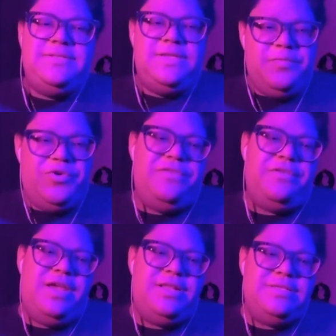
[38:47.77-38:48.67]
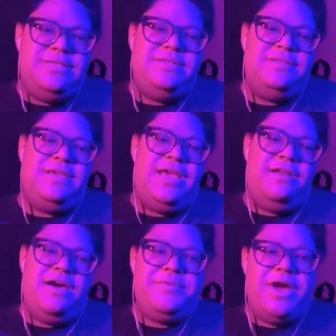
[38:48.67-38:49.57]
their boyfriends and
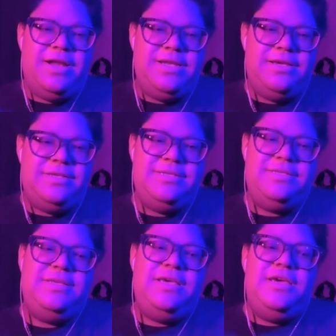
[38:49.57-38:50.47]
not practice.